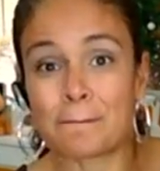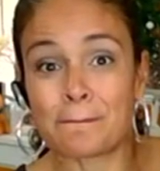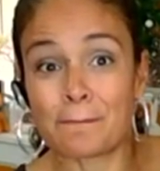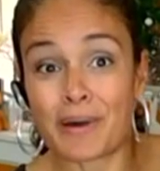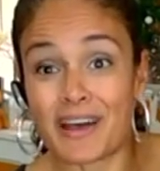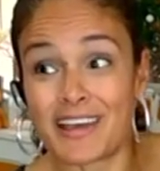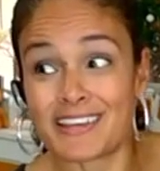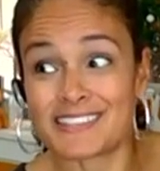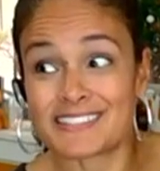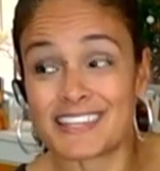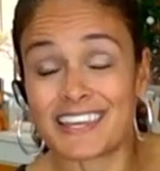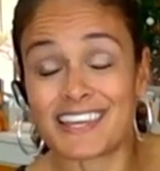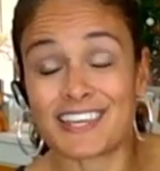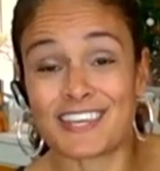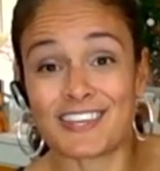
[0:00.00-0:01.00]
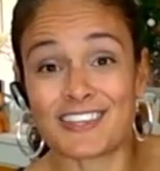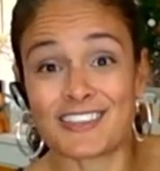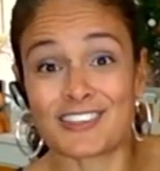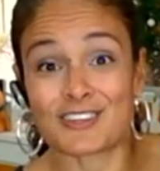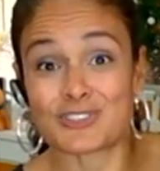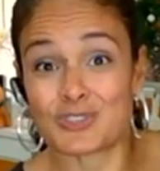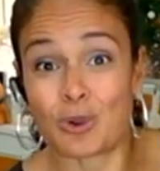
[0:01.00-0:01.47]
but
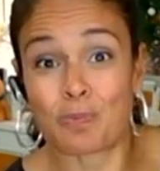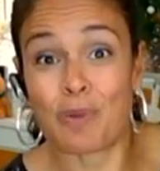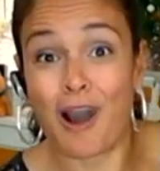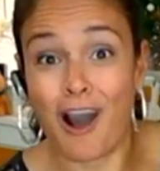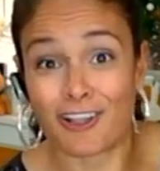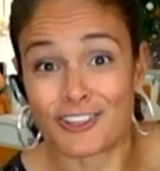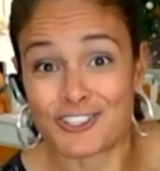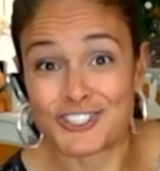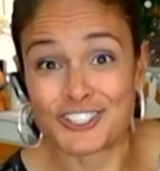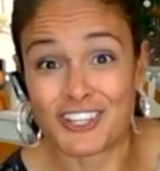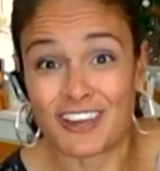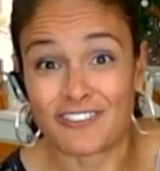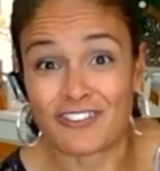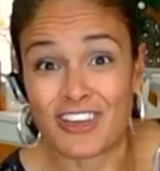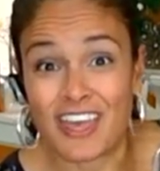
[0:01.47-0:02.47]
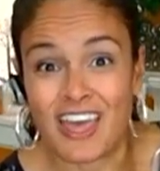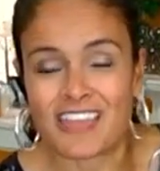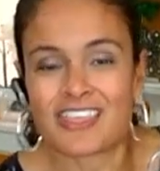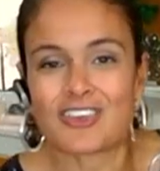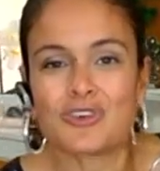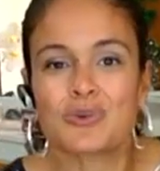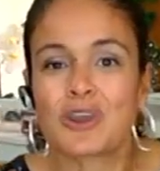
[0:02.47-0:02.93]
they're so polished enough
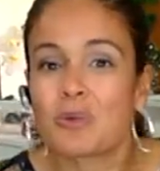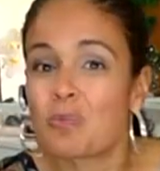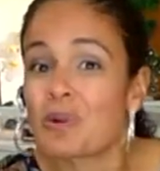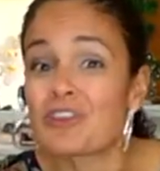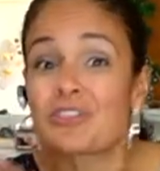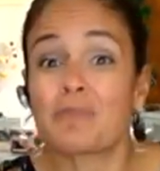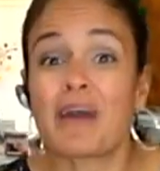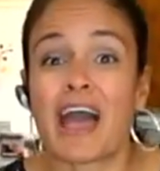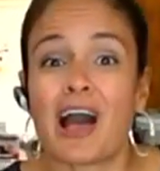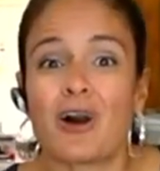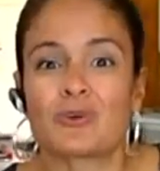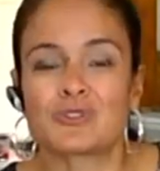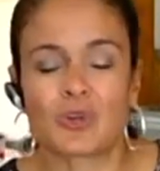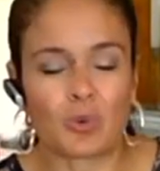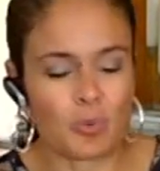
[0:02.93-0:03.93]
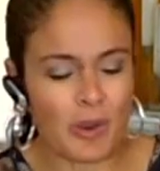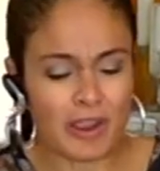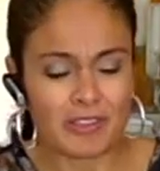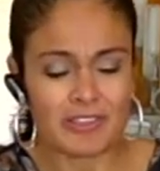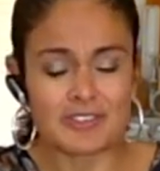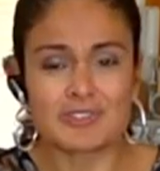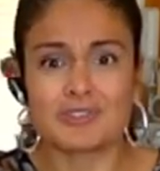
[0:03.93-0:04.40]
that you can wear them out.
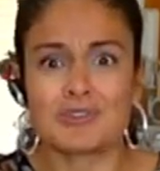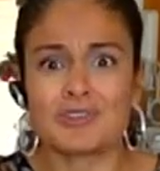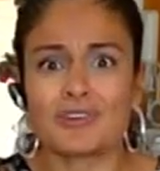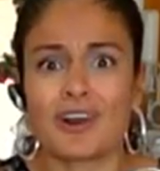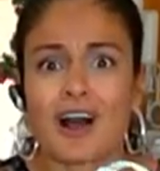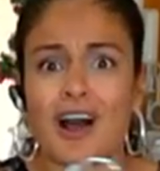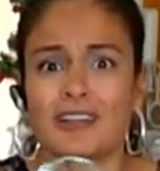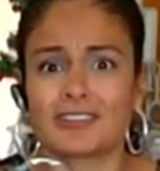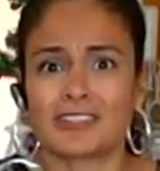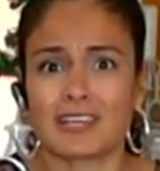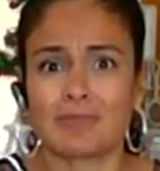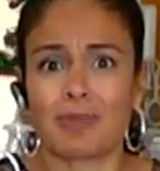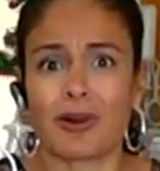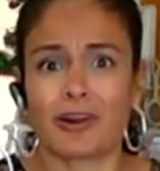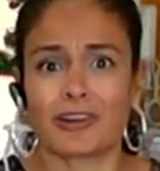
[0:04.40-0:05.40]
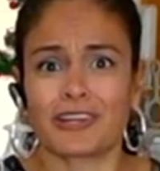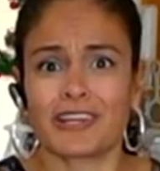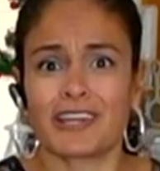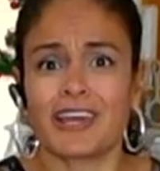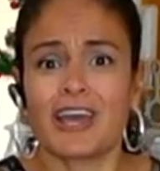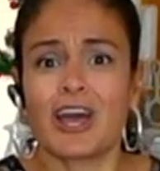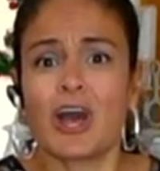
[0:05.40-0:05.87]
Wear these to your holiday party.
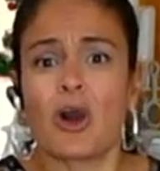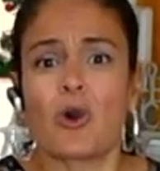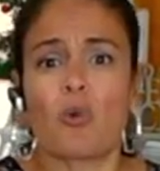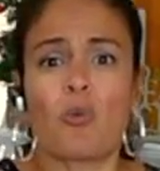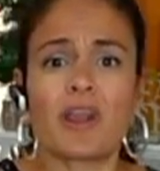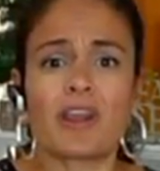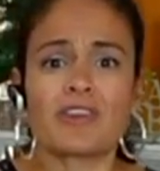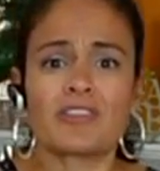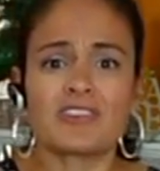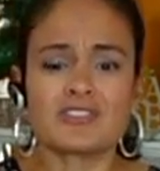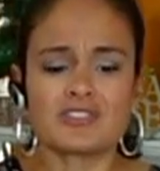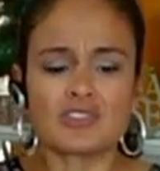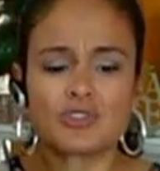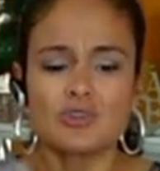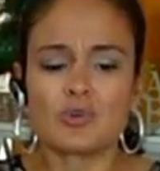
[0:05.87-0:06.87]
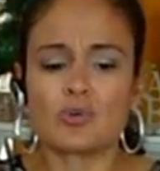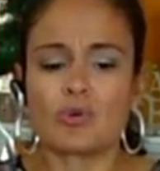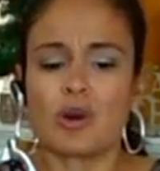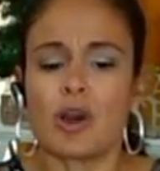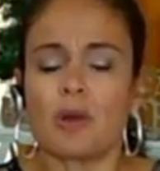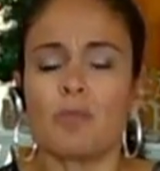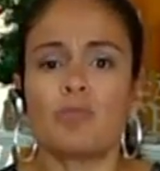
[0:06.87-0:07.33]
Wear these to
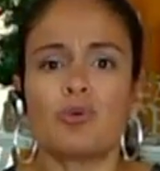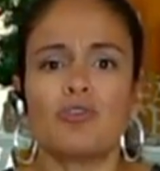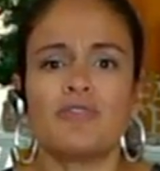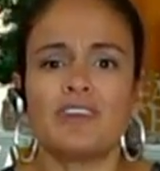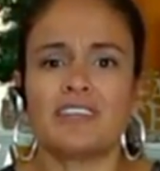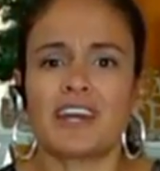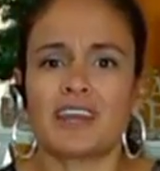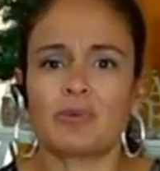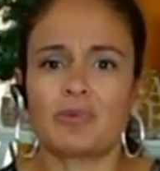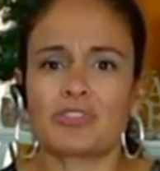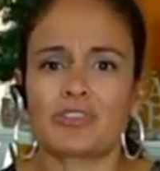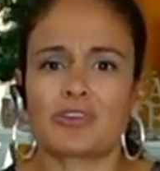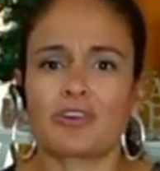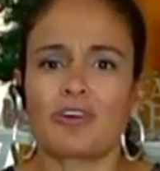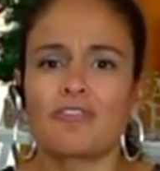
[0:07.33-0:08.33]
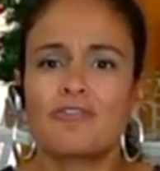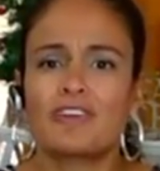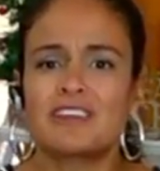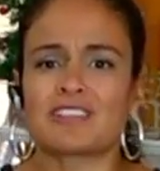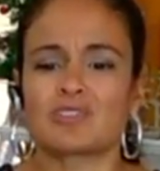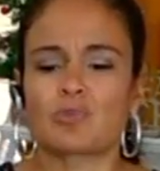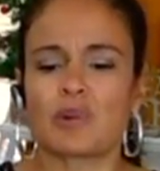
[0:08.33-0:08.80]
movie night with the
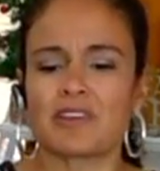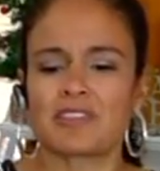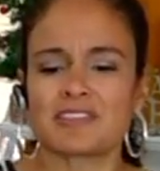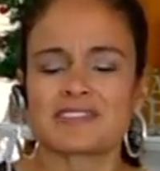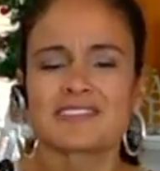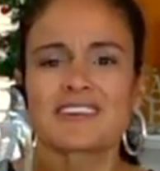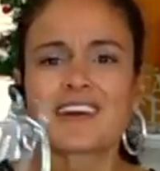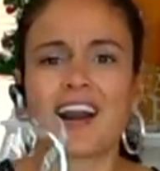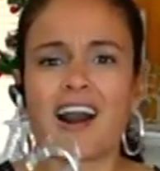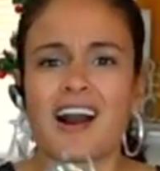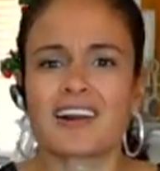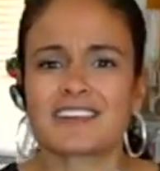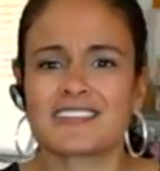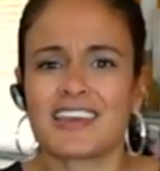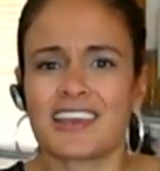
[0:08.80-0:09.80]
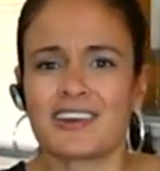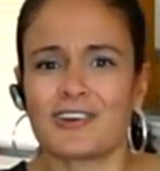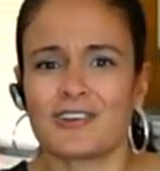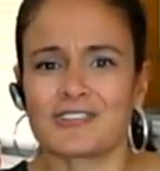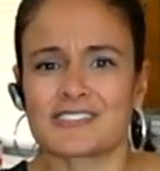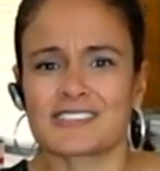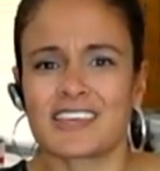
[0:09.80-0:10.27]
girlfriends. Wear this to
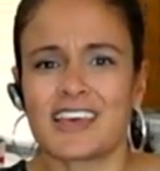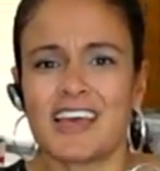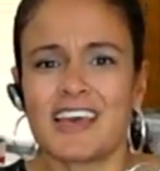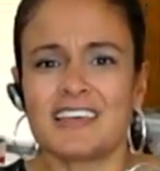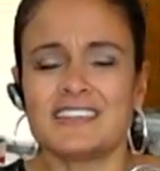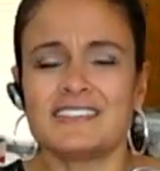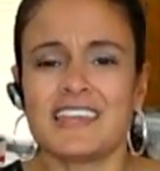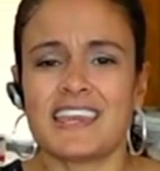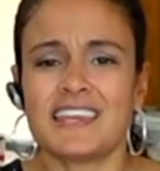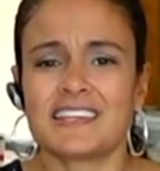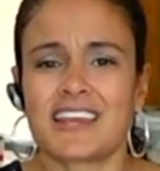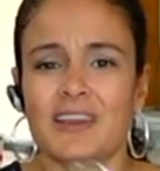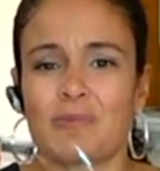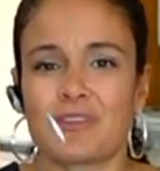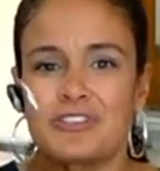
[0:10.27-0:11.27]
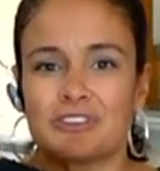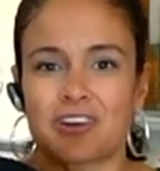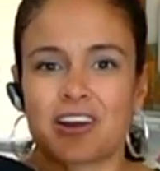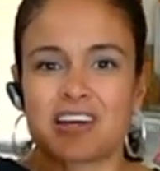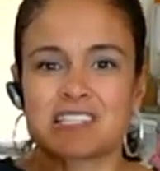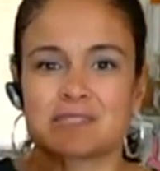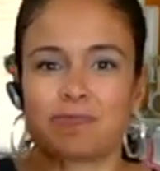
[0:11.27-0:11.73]
cocktails, date night with your
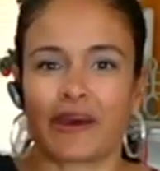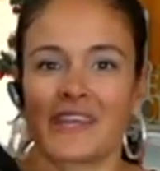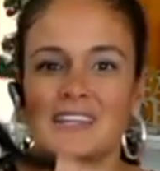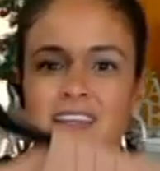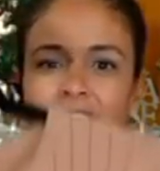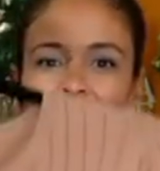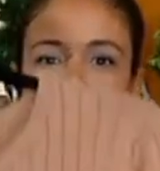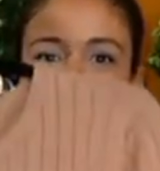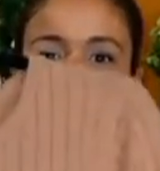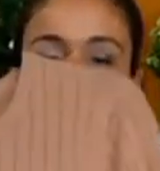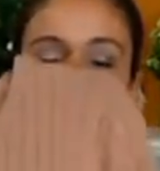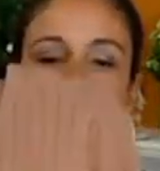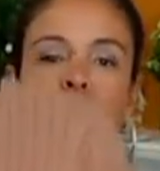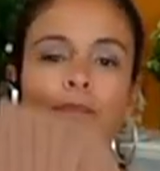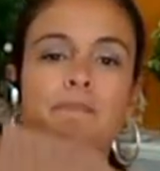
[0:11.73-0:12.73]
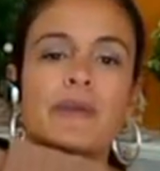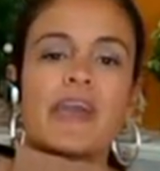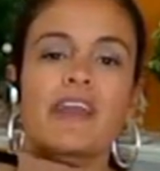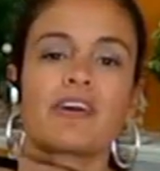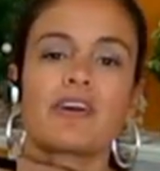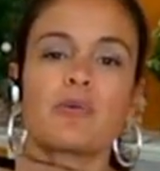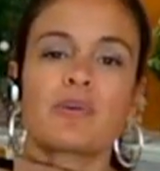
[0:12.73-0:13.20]
husband.
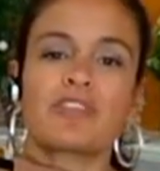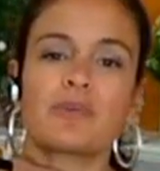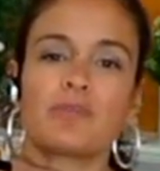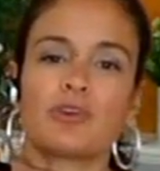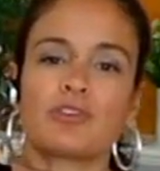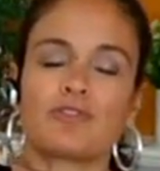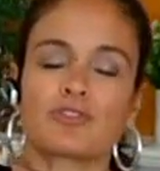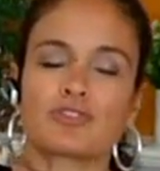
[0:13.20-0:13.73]
Pair it with a beautiful